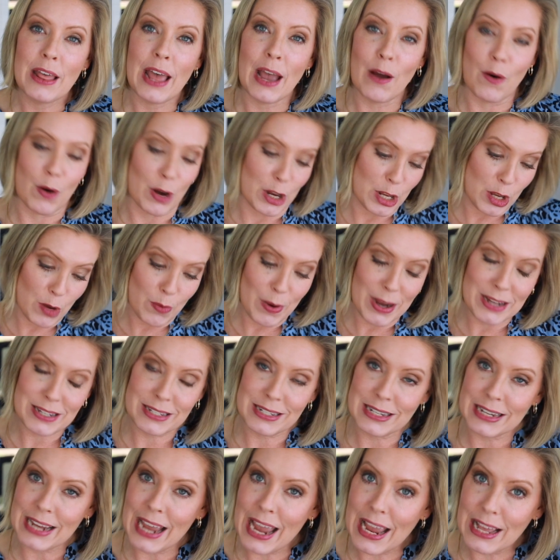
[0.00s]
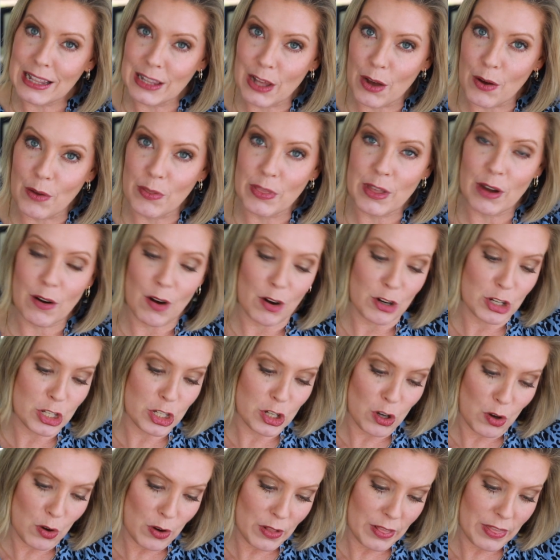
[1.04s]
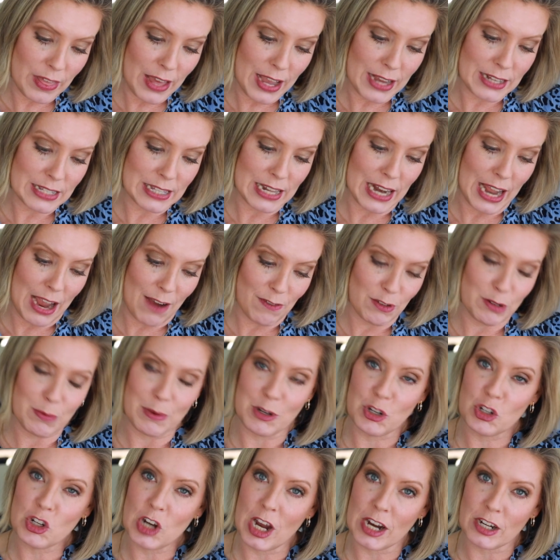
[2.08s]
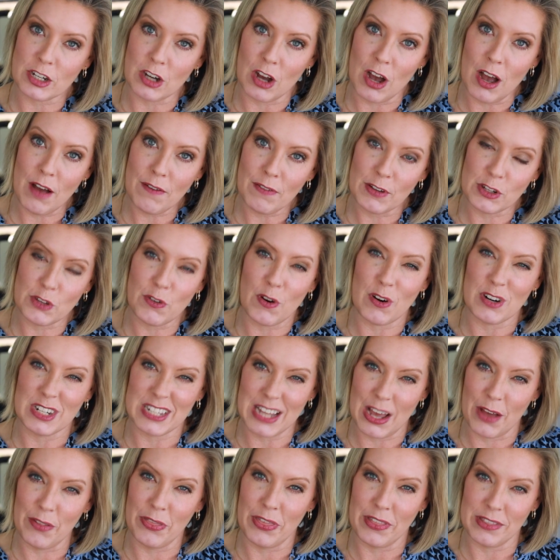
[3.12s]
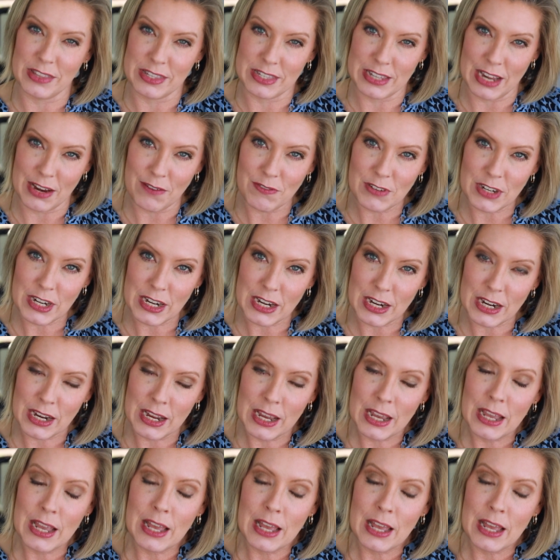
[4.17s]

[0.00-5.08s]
or a USDA loan, there are certain things that have to be checked off as far as health and safety